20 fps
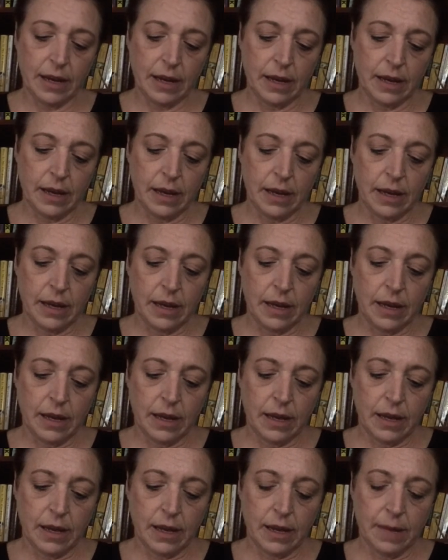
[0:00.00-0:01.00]

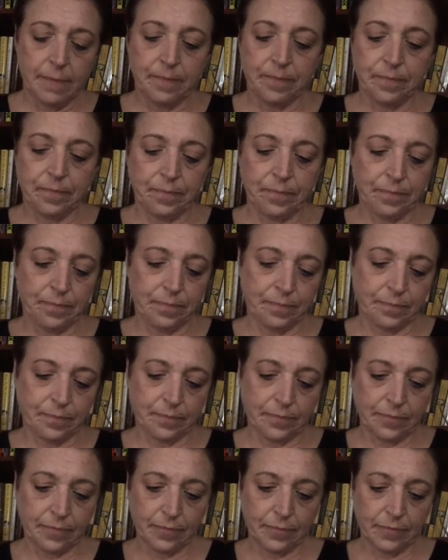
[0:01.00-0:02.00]

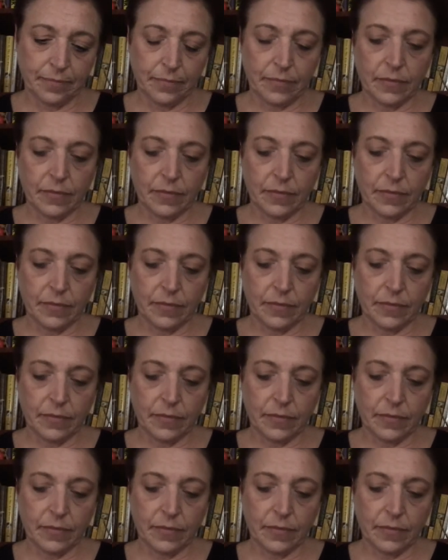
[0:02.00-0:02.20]
Nobody speaks.